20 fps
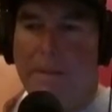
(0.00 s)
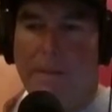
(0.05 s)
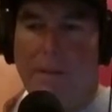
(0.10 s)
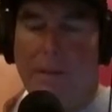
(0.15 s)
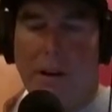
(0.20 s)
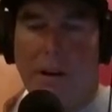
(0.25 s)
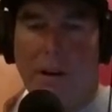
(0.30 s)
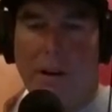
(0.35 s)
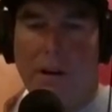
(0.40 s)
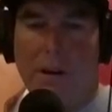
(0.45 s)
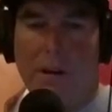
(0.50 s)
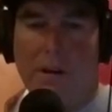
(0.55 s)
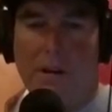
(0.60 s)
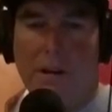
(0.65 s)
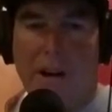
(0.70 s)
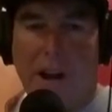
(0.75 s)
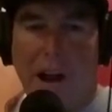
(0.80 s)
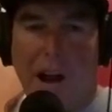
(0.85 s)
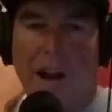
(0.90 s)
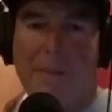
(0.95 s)
They're
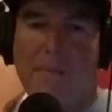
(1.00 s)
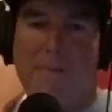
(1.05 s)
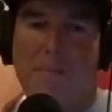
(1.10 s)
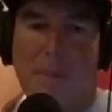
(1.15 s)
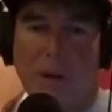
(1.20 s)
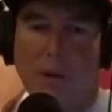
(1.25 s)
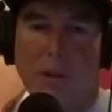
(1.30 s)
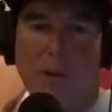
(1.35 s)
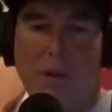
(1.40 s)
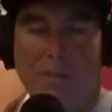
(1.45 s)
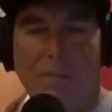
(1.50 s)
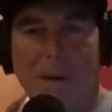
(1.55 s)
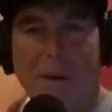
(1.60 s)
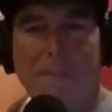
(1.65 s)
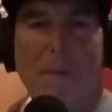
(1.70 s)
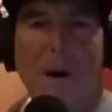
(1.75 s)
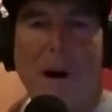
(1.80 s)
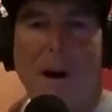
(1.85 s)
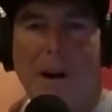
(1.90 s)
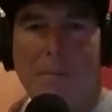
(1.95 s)
not built to be
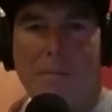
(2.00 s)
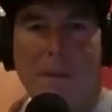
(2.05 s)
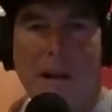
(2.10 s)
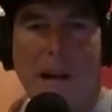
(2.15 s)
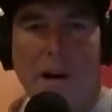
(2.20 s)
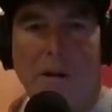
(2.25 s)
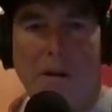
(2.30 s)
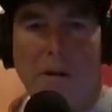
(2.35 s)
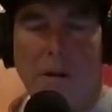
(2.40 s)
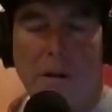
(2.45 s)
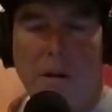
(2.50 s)
bottomed out.